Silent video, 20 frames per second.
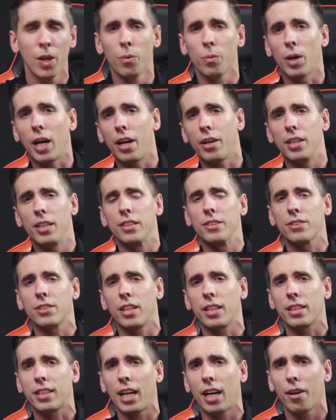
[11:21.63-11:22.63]
We're out here in
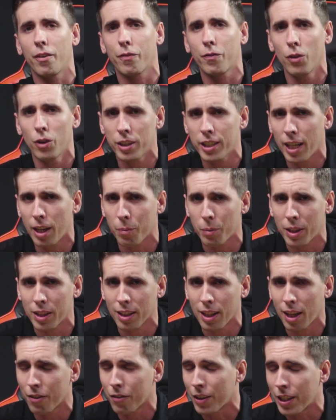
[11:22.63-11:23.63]
sunny California, and we
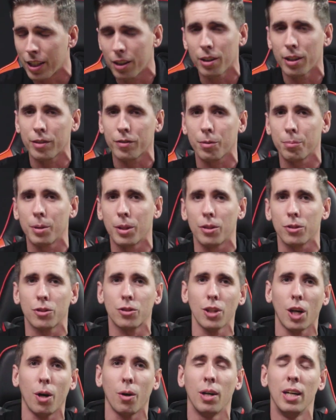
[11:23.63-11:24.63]
love hearing from you.
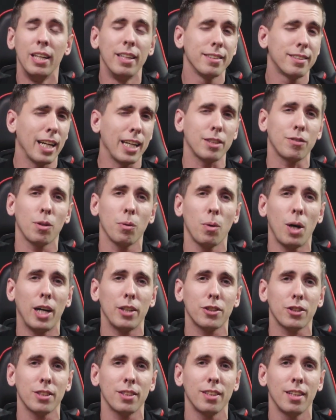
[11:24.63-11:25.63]
So thanks for
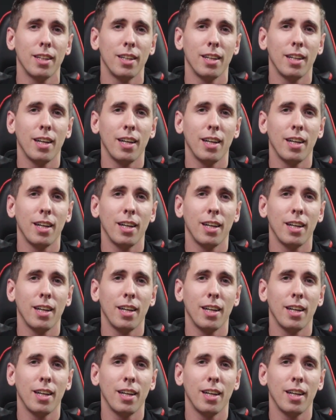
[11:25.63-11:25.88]
watching.